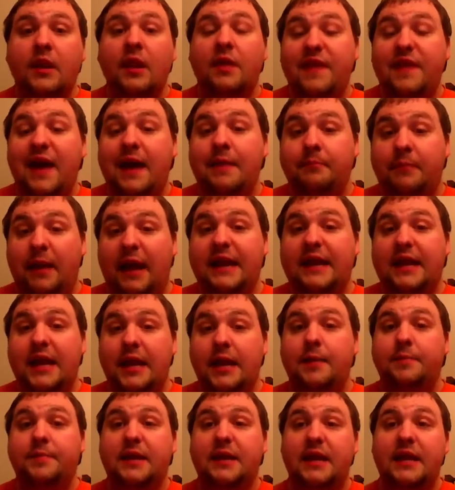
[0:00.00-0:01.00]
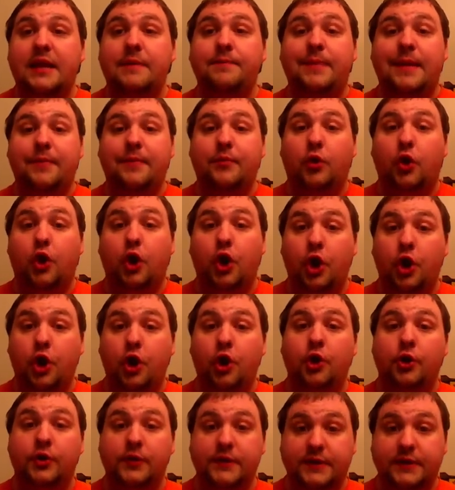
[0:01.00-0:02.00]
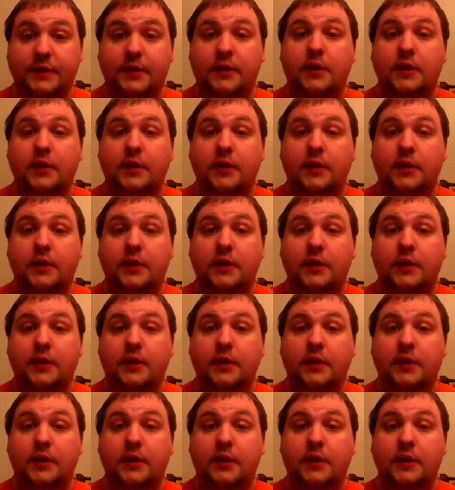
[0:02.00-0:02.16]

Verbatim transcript: that might end up getting people hurt.